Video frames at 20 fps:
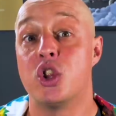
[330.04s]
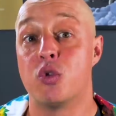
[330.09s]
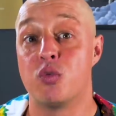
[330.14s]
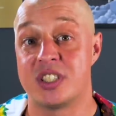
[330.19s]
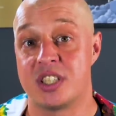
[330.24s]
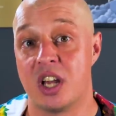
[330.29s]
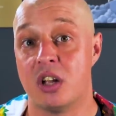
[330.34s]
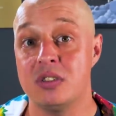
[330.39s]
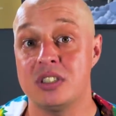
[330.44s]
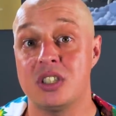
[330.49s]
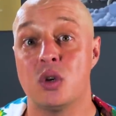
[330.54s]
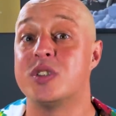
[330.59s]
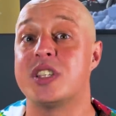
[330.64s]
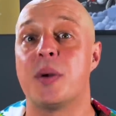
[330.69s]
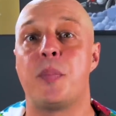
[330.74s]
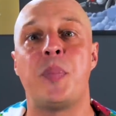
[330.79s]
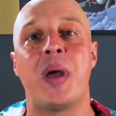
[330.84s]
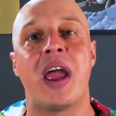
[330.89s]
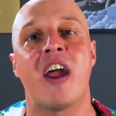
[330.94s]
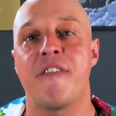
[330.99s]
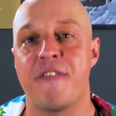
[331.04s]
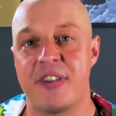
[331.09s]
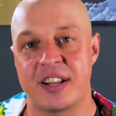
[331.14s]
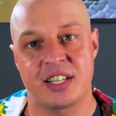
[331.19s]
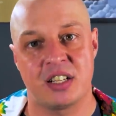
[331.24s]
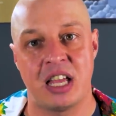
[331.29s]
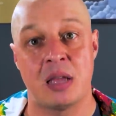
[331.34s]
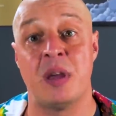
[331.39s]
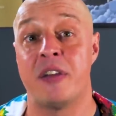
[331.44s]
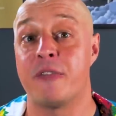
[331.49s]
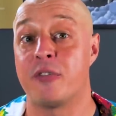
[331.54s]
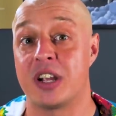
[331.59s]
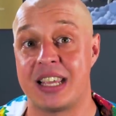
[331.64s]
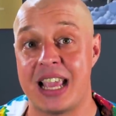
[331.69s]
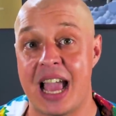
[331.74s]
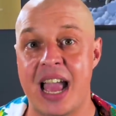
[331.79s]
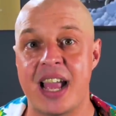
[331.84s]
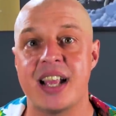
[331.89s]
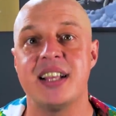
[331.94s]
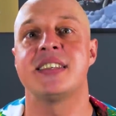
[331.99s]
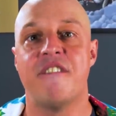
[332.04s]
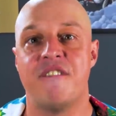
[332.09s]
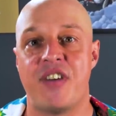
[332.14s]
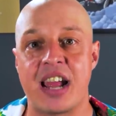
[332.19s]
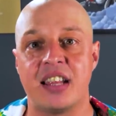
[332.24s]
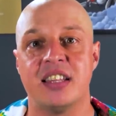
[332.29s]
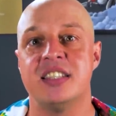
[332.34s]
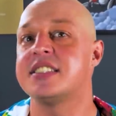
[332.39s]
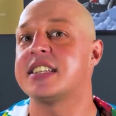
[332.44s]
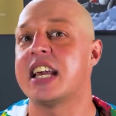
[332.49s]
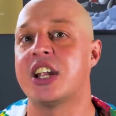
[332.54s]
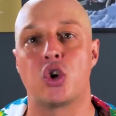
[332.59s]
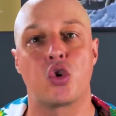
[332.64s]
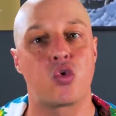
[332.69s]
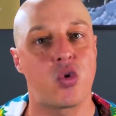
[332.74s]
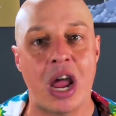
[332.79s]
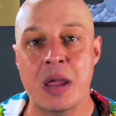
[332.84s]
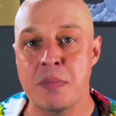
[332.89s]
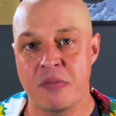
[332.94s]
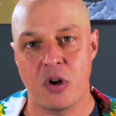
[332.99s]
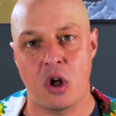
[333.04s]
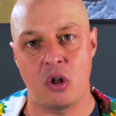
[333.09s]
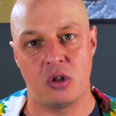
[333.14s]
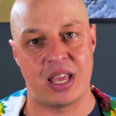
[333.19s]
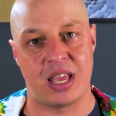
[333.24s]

The result was a perfect climate for gangs, violence, and crime of all